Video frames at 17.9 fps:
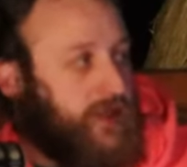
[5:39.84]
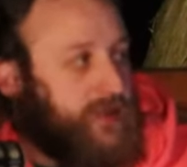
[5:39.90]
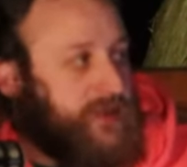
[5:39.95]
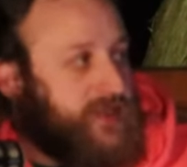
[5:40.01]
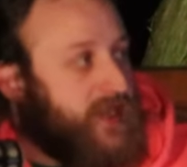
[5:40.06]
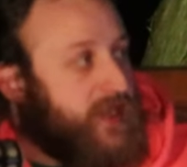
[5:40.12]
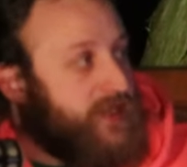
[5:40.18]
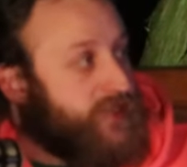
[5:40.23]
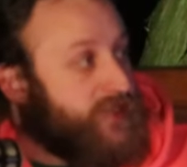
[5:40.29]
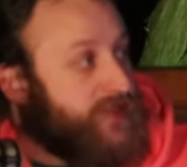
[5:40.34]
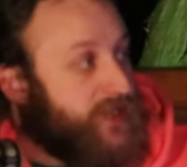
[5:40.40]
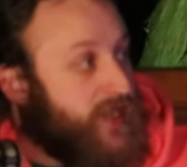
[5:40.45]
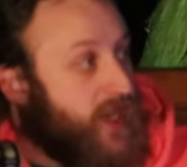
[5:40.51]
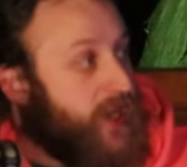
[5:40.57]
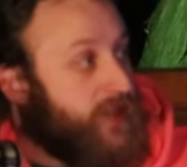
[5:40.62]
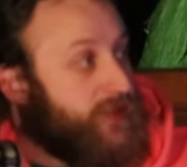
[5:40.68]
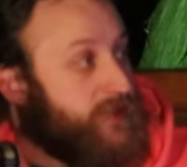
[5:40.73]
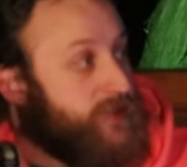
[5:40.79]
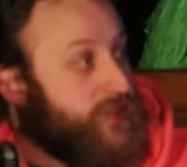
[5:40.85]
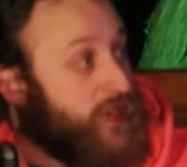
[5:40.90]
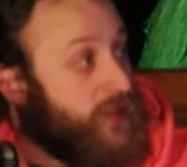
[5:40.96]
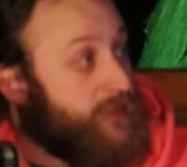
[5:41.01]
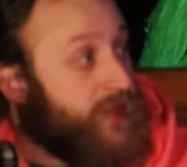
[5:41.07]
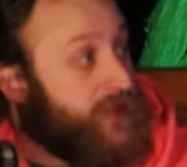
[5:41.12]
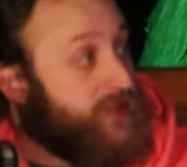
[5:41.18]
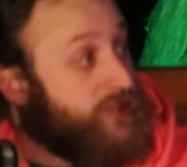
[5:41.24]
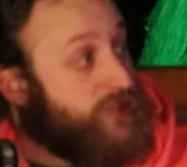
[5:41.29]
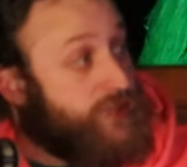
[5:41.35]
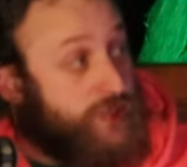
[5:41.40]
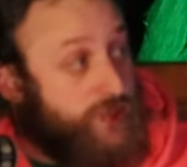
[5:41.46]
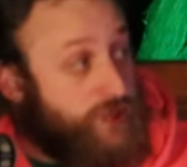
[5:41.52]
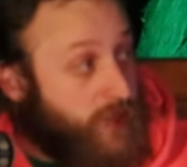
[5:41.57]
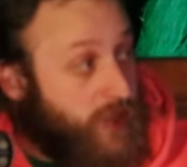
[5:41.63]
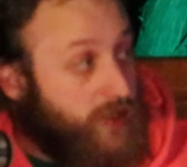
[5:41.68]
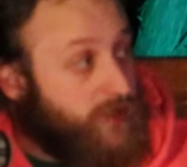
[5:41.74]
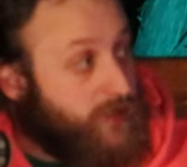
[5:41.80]
though, it's not just God. They're talking about their
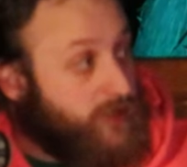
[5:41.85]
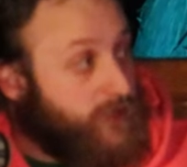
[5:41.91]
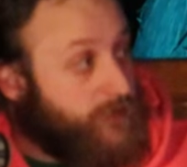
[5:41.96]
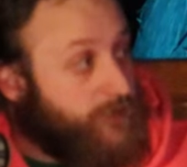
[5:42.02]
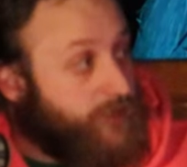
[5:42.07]
struggle.